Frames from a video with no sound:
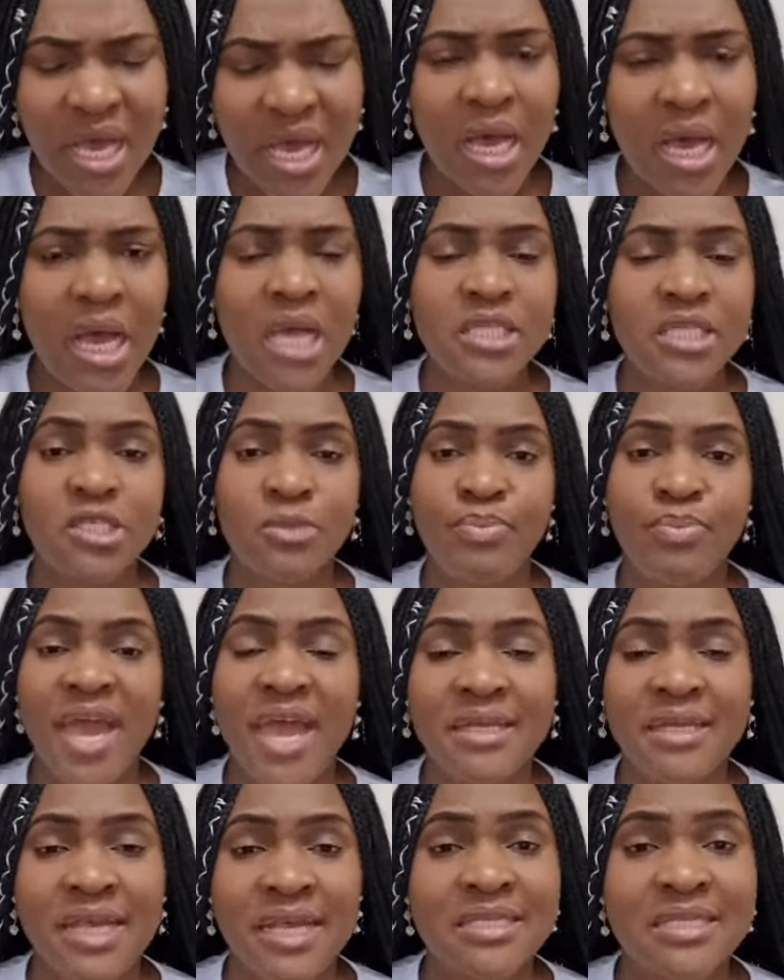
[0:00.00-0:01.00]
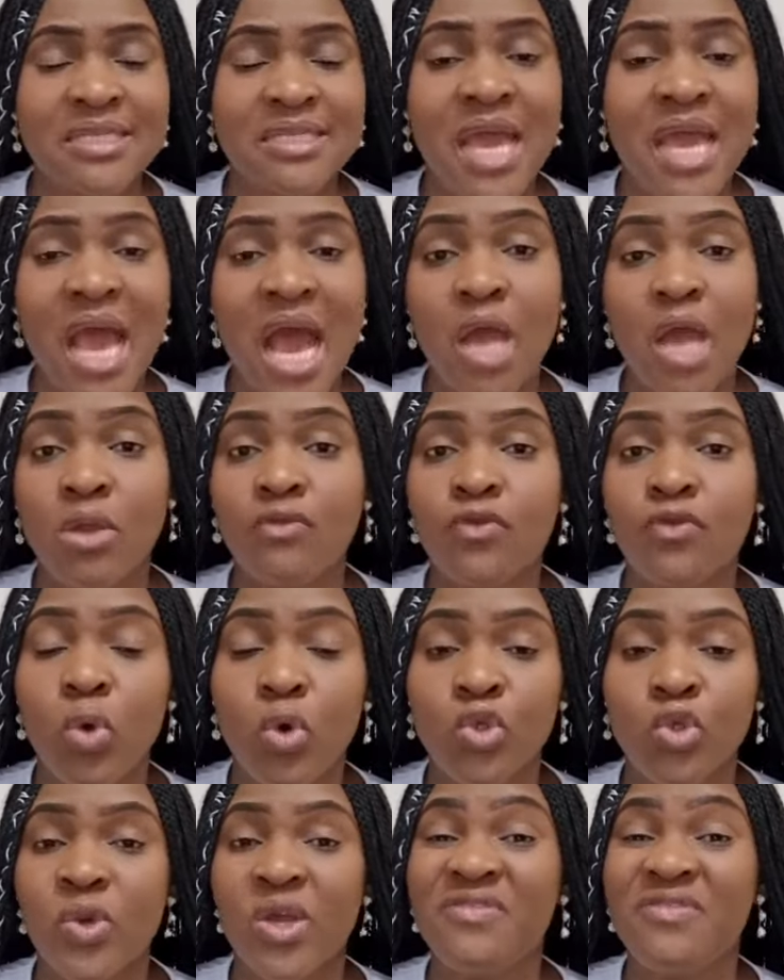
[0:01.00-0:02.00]
and dependence. And of
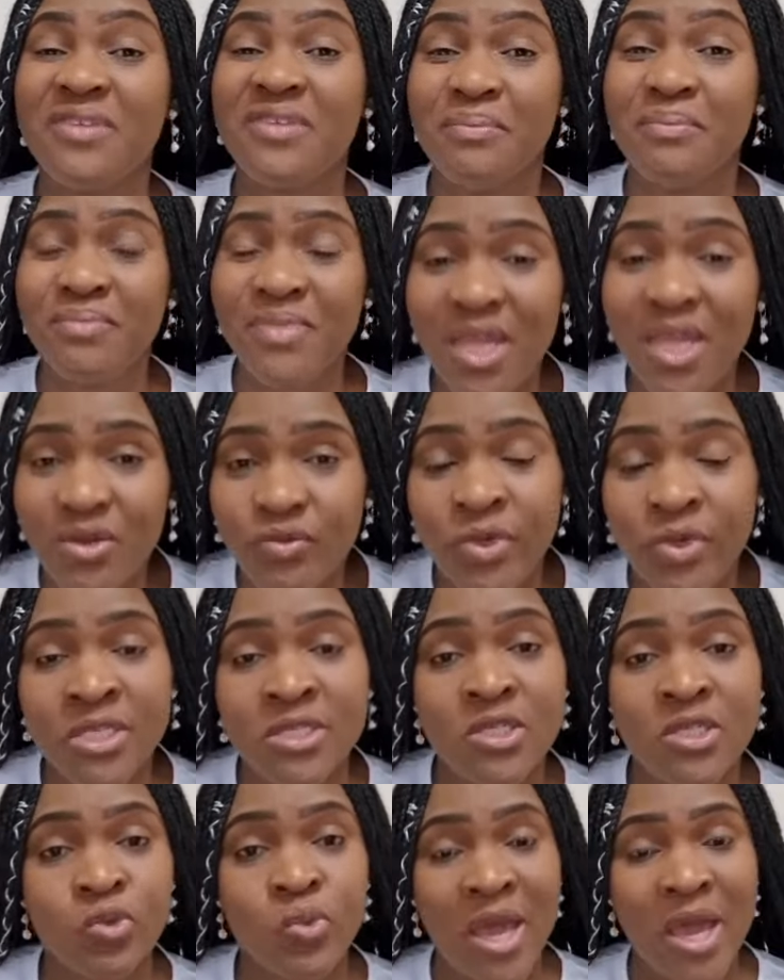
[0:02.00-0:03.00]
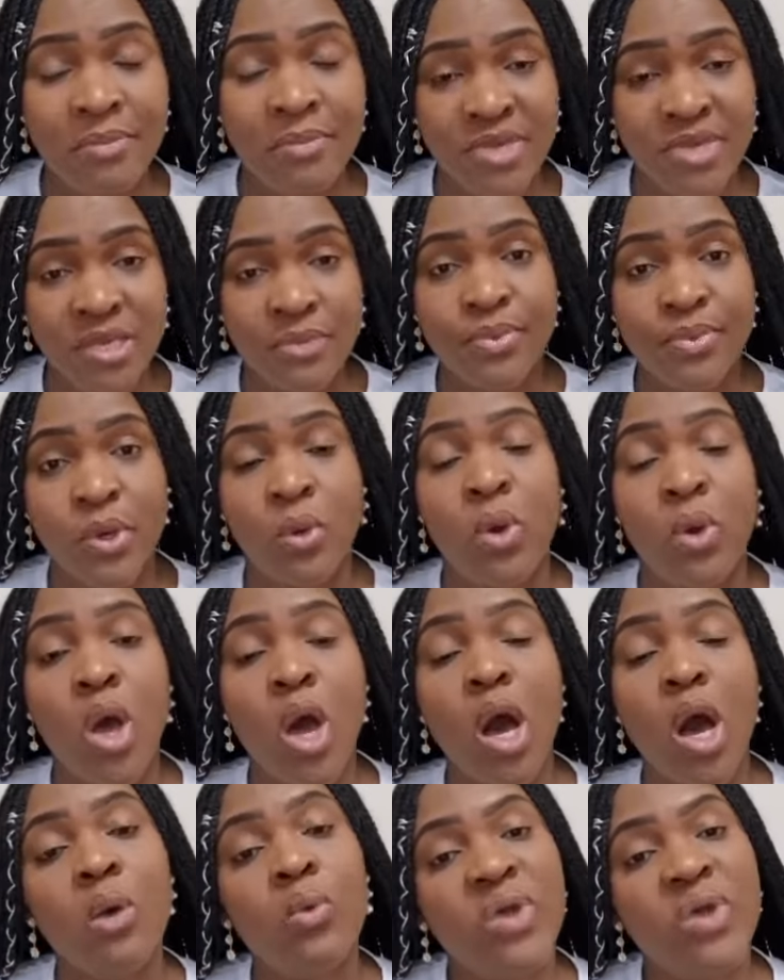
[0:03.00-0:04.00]
course, one of the main reasons why people
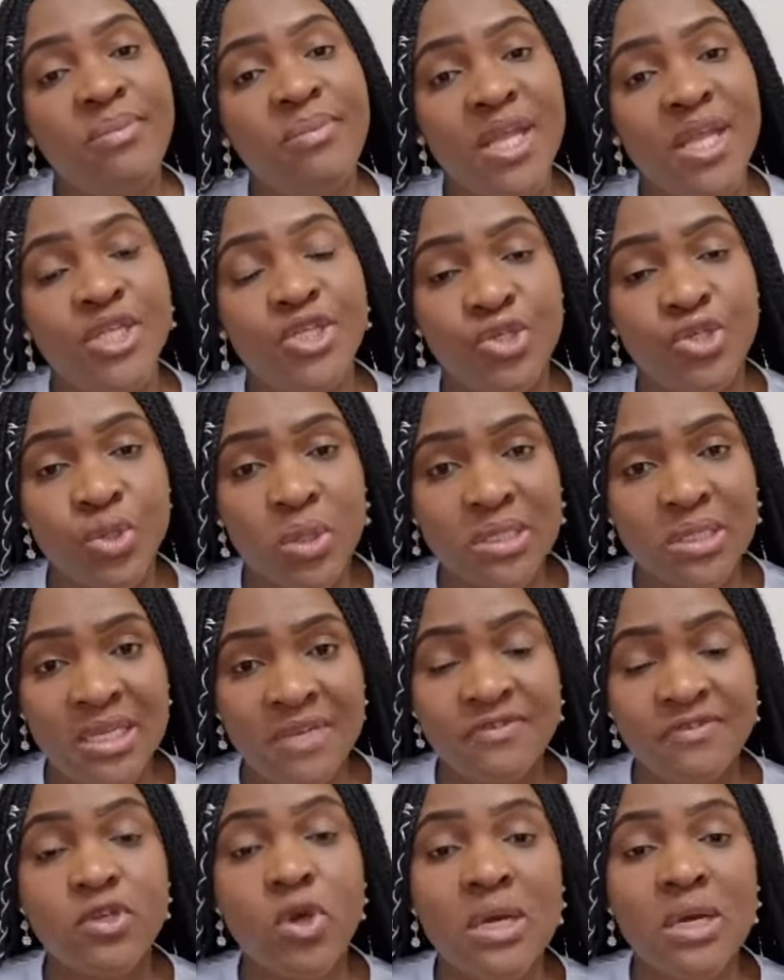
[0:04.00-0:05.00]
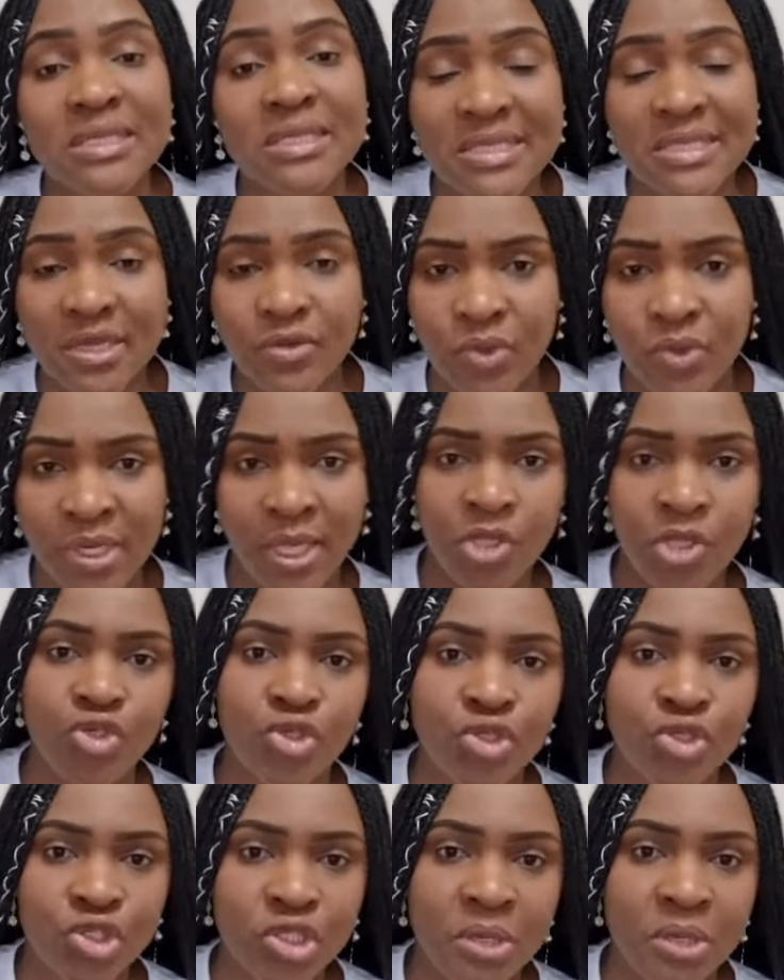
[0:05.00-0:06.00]
or women do not leave toxic
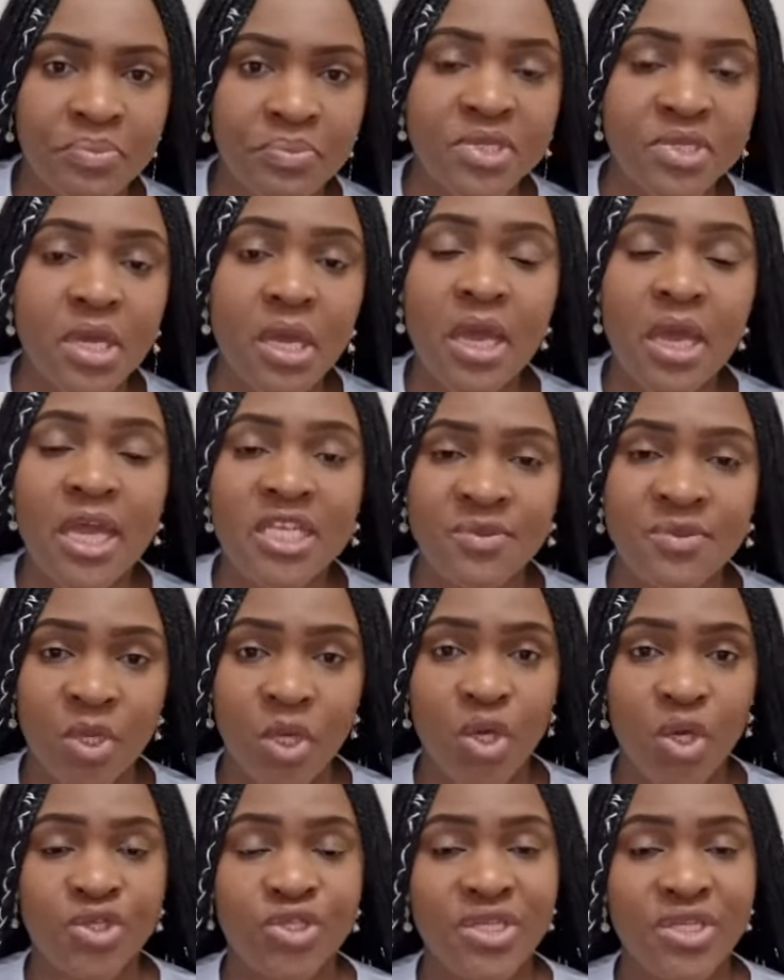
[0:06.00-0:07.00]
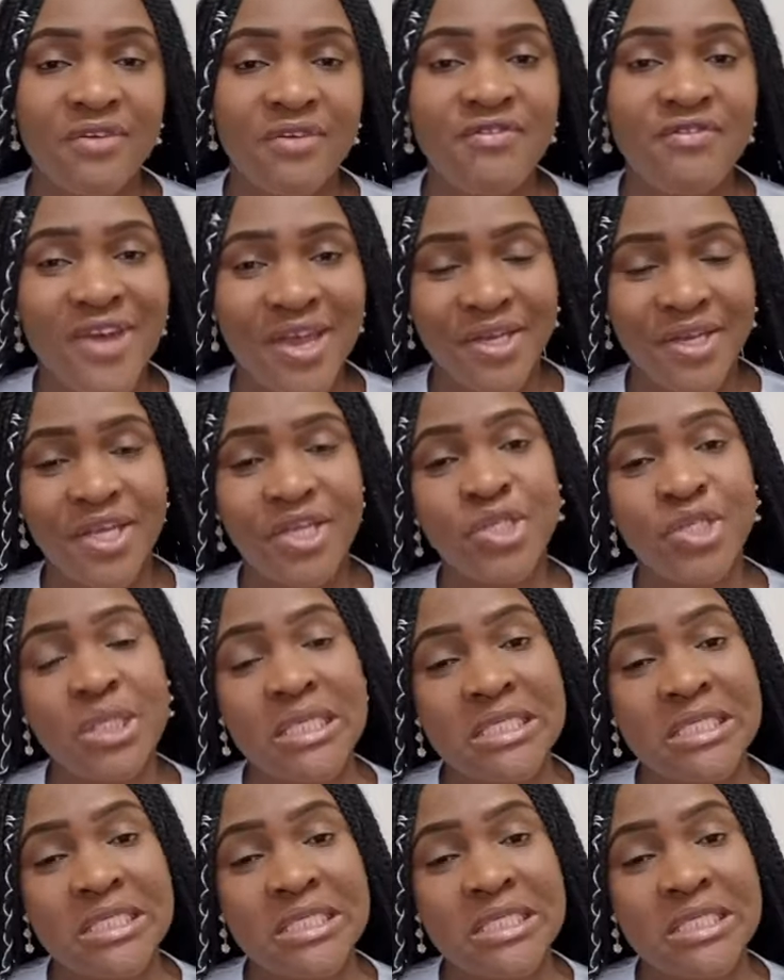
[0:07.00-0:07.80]
relationships is because they're financially